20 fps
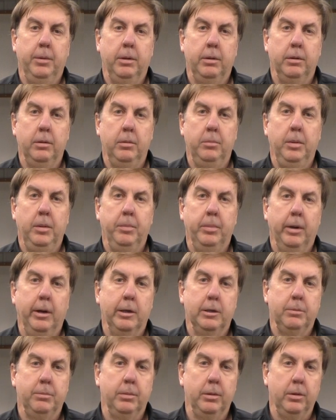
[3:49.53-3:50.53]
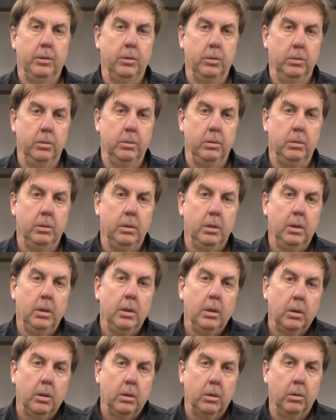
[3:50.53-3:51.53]
it could be possibly cool
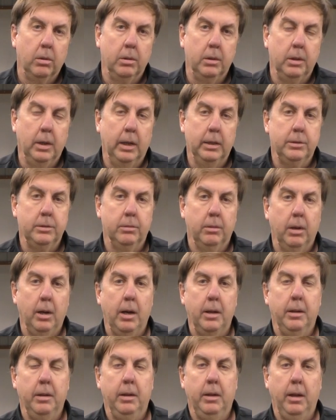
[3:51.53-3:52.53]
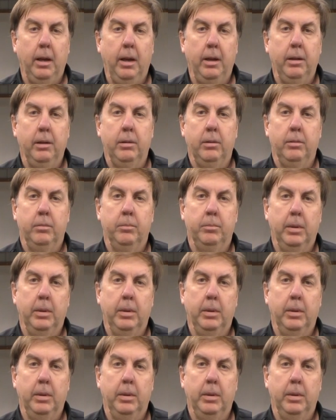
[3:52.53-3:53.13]
or not so hot in the attic.